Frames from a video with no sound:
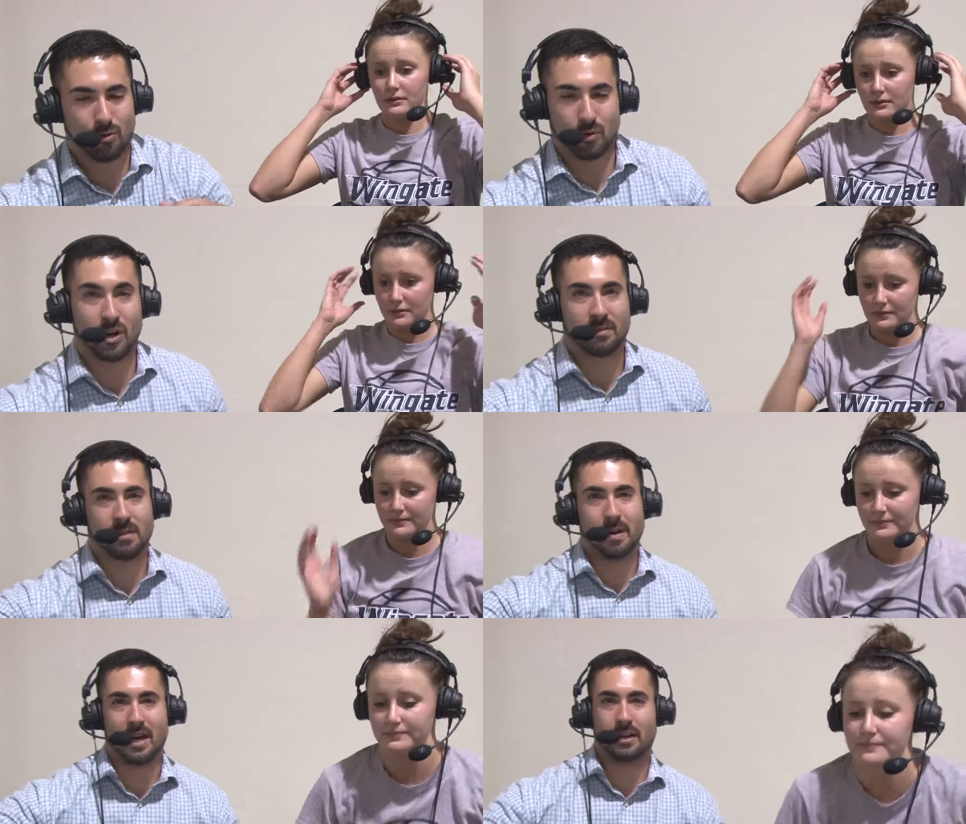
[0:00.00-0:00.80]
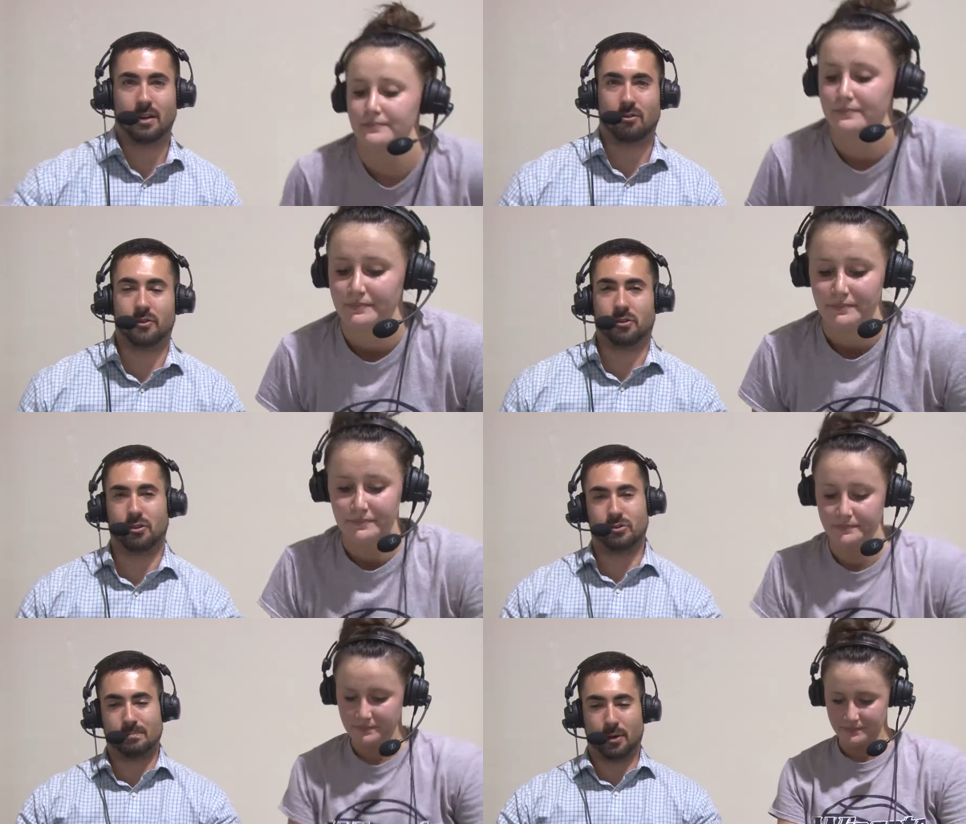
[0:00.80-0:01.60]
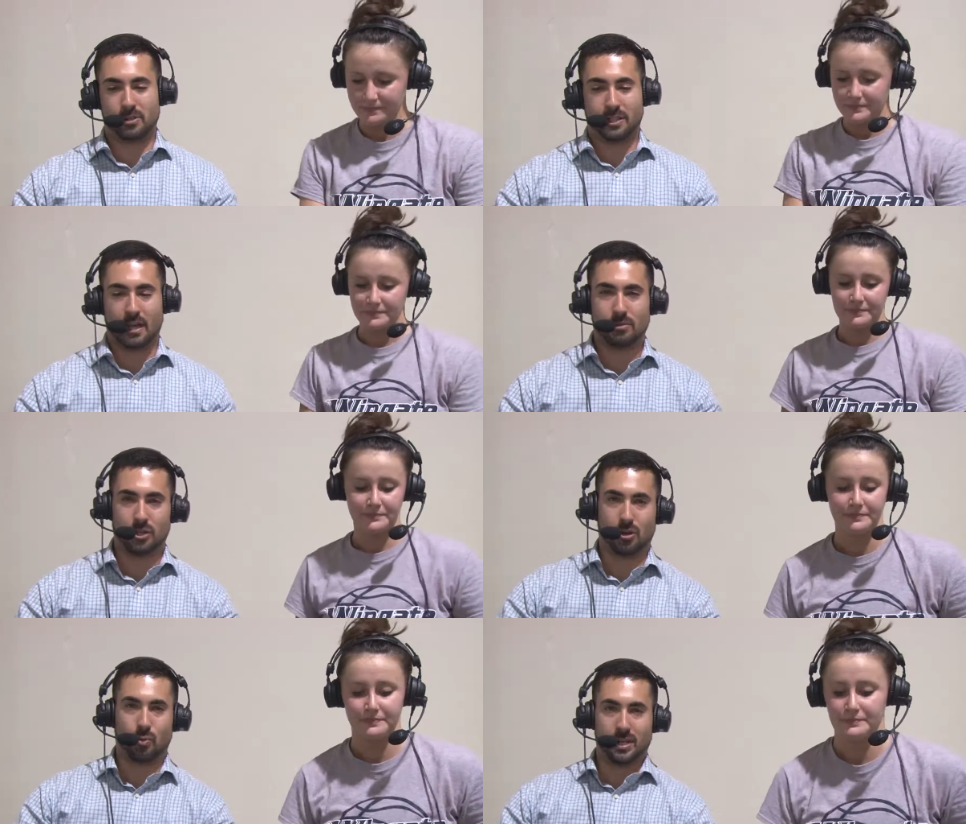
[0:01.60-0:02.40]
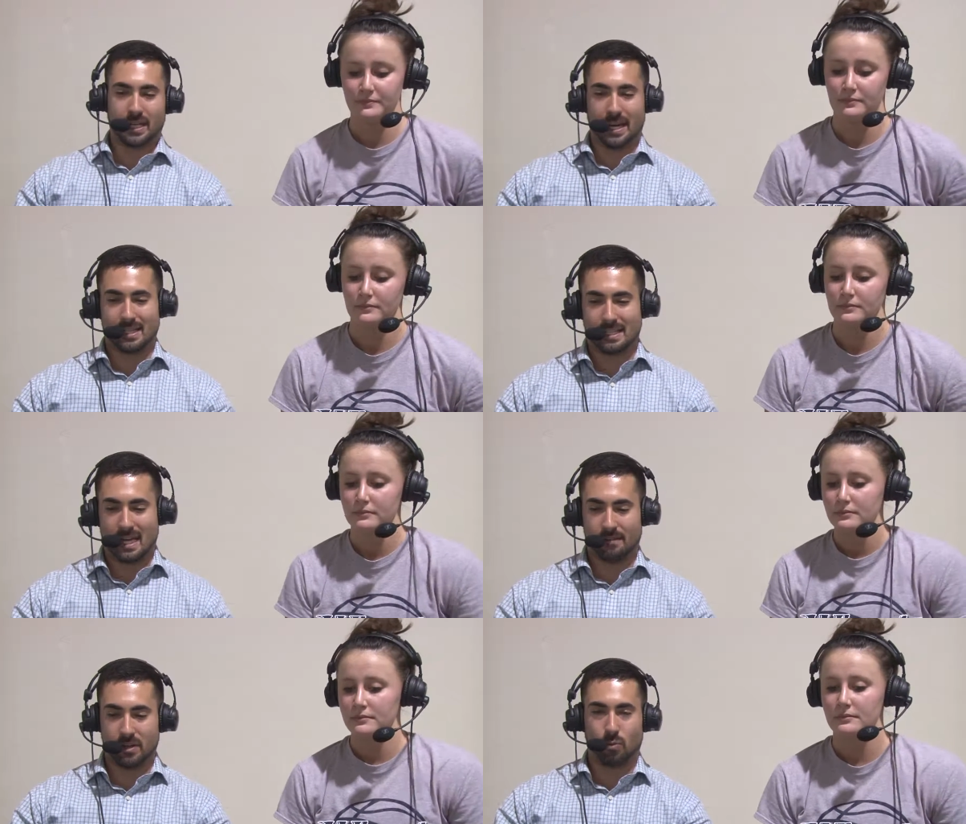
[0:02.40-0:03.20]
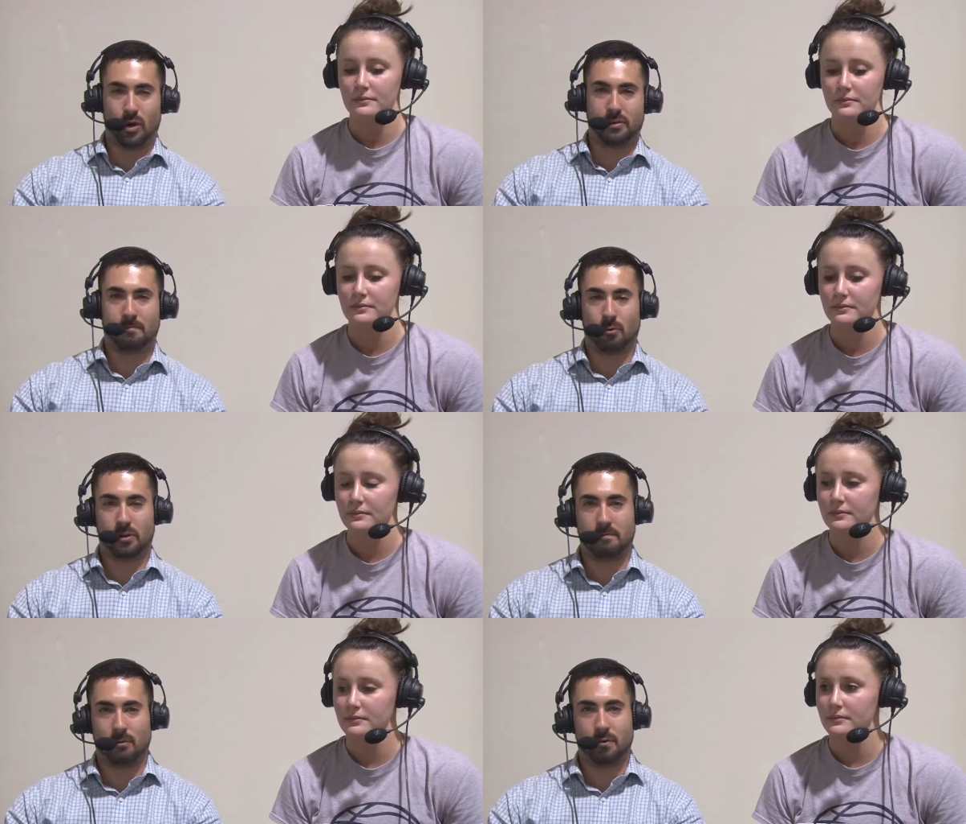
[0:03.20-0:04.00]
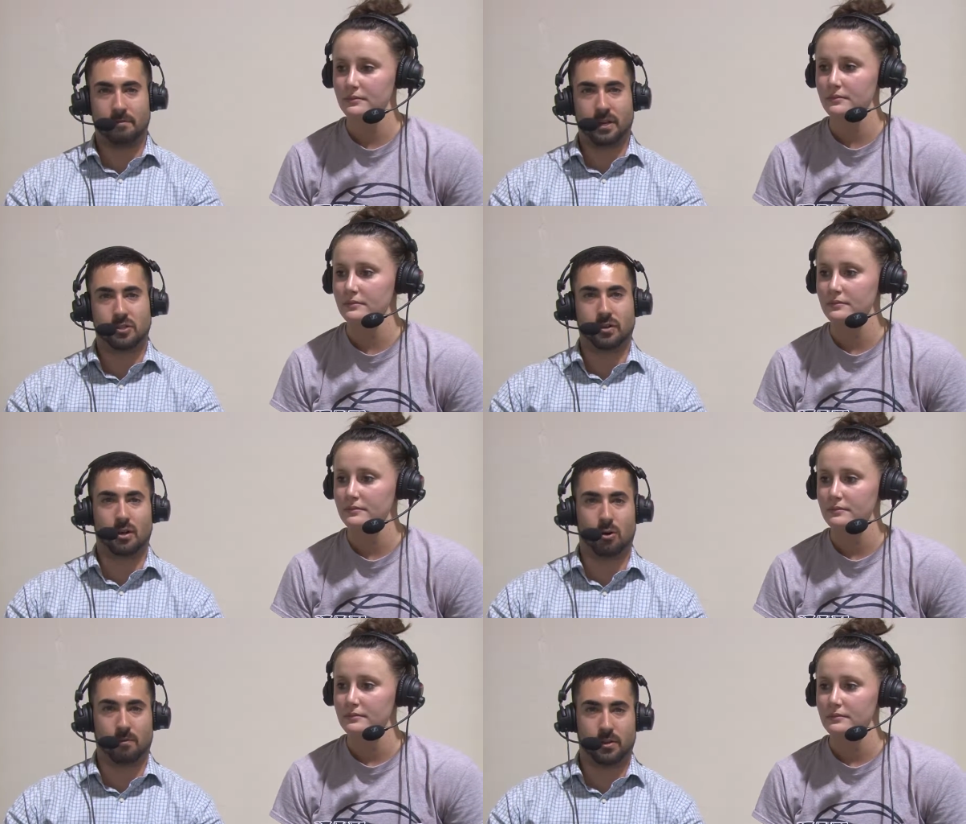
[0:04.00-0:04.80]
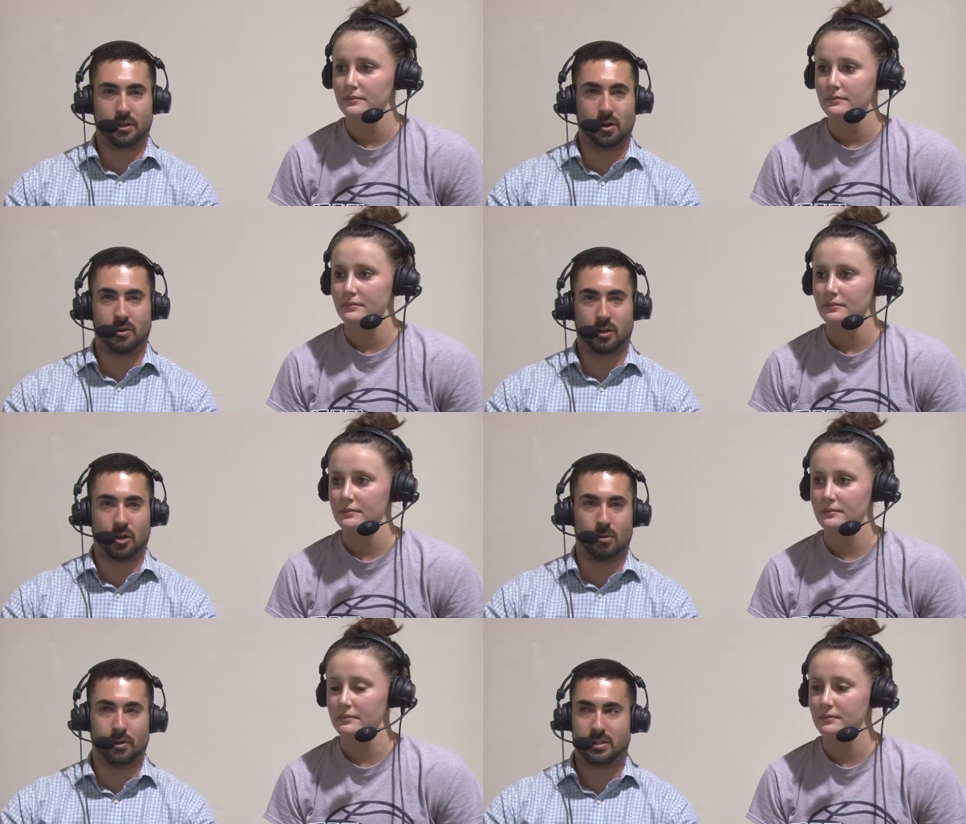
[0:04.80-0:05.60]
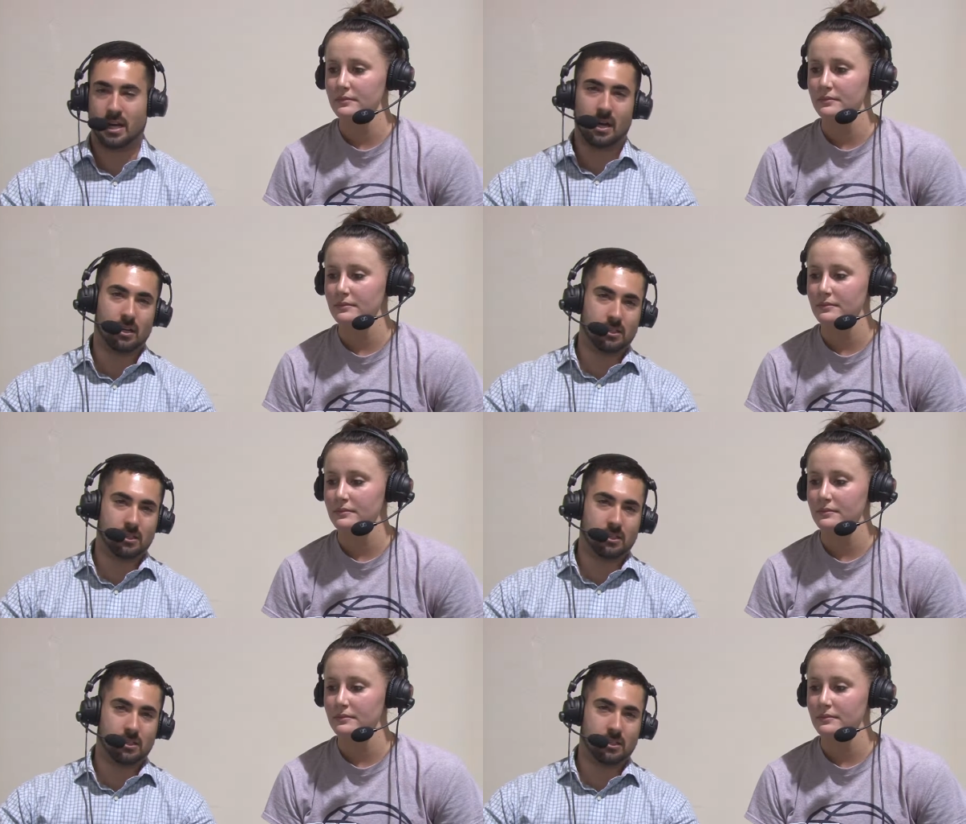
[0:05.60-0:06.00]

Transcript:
Speaker 1: We welcome you back here on the Lowe's post-game show. Wingate a 71 to 44 victory over the Coker Cobras.